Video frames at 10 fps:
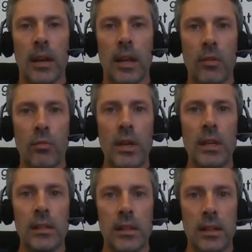And the
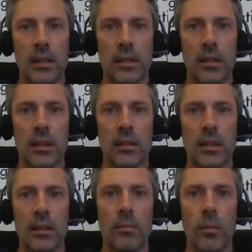reason is
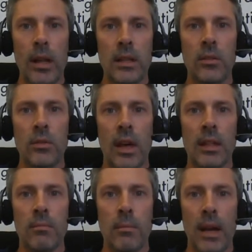that when you
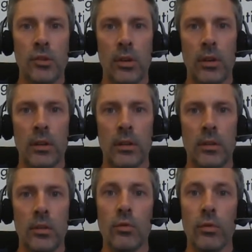then measure
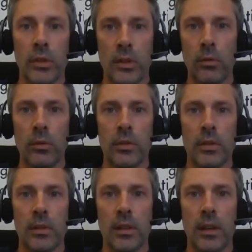your
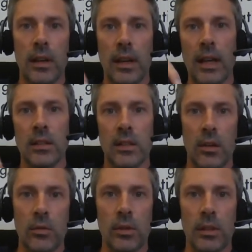results against
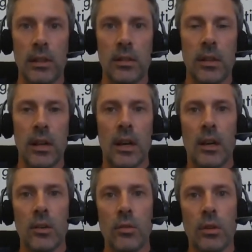those leads,
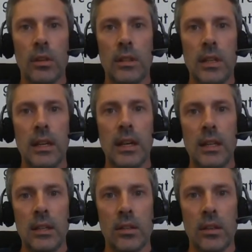you can dig
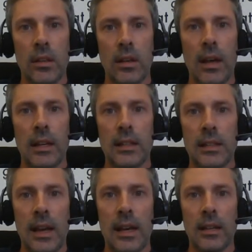into the
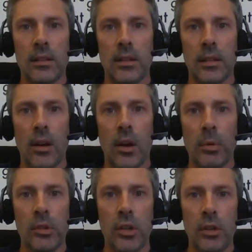exact
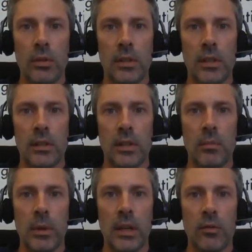opportunities that
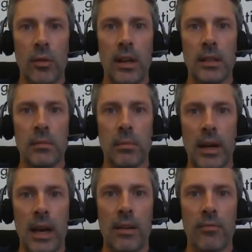are being created
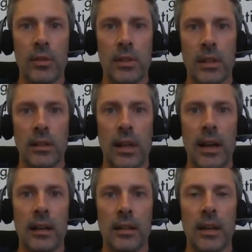by every single
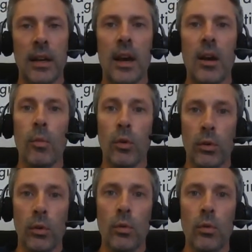ad. And what
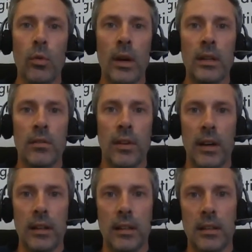you'll always
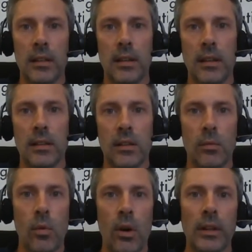find is that
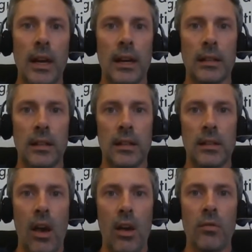one ad
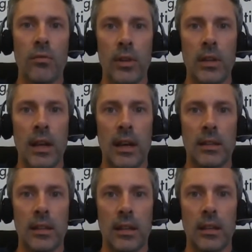is
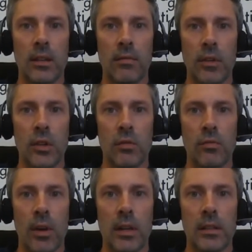over-indexing in
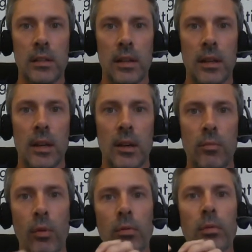conversion rates,
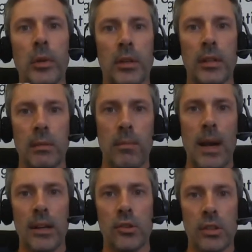probably because it
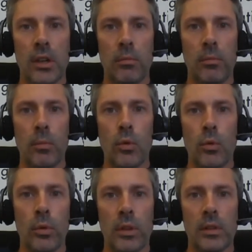matches up
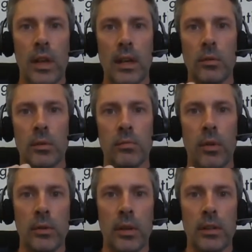more with the sales
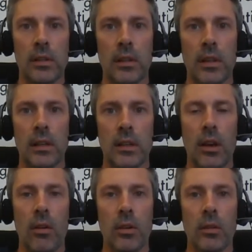process that things
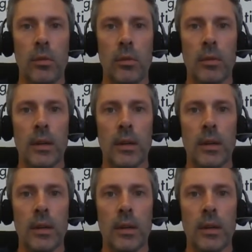are going through.